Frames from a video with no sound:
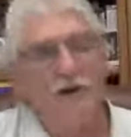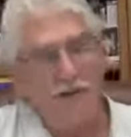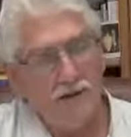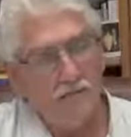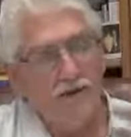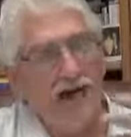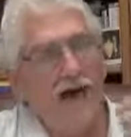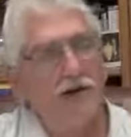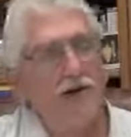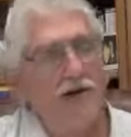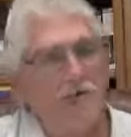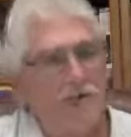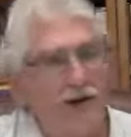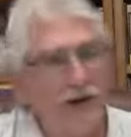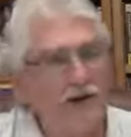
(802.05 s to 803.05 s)
the bladder
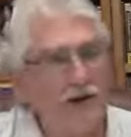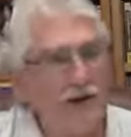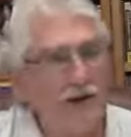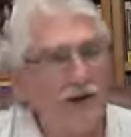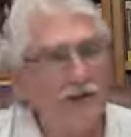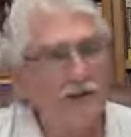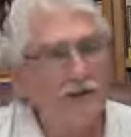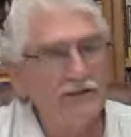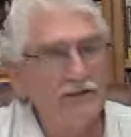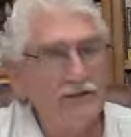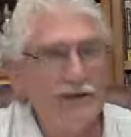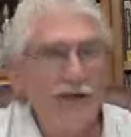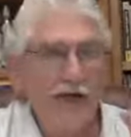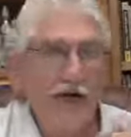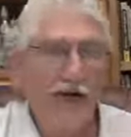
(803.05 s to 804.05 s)
infection is.
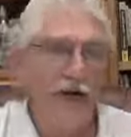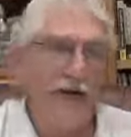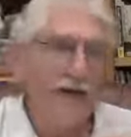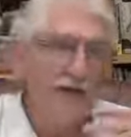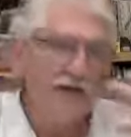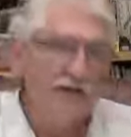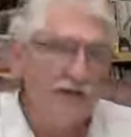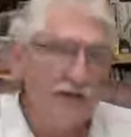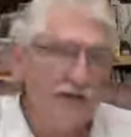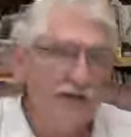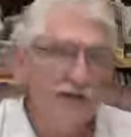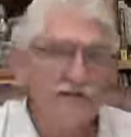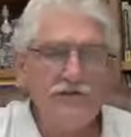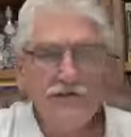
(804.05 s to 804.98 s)
Uh, interstitial